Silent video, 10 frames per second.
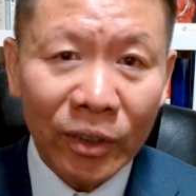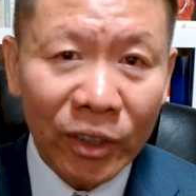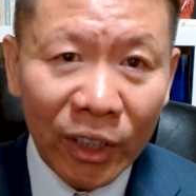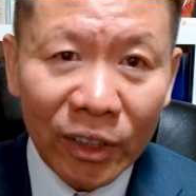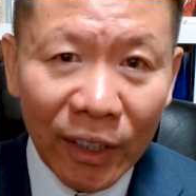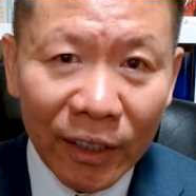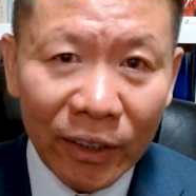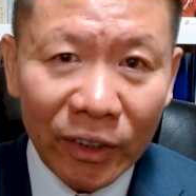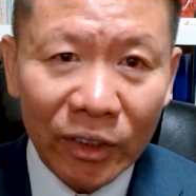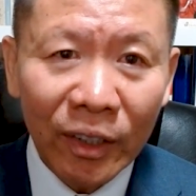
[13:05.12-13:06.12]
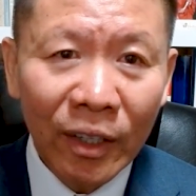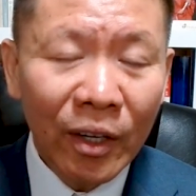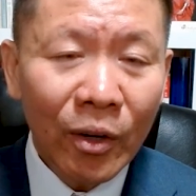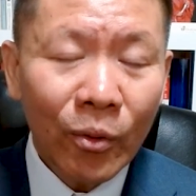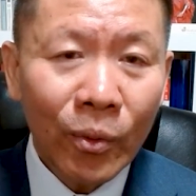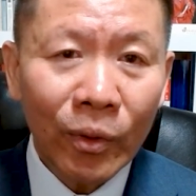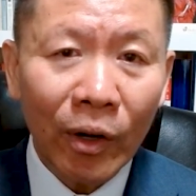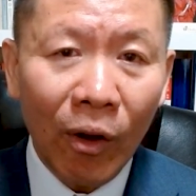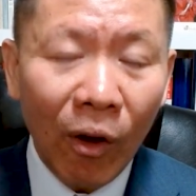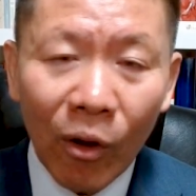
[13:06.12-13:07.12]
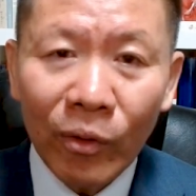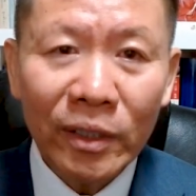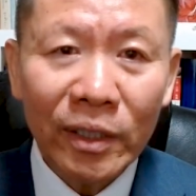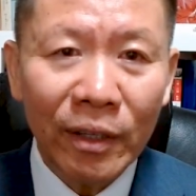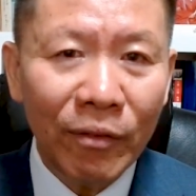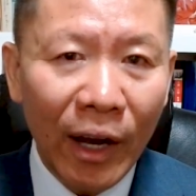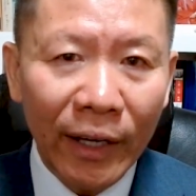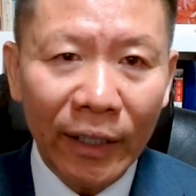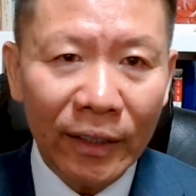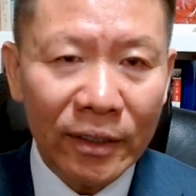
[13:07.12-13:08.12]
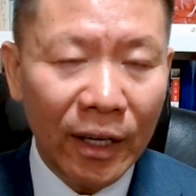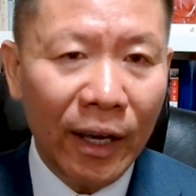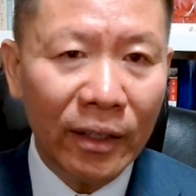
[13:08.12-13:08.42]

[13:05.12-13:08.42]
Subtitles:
church leaders, we were always invited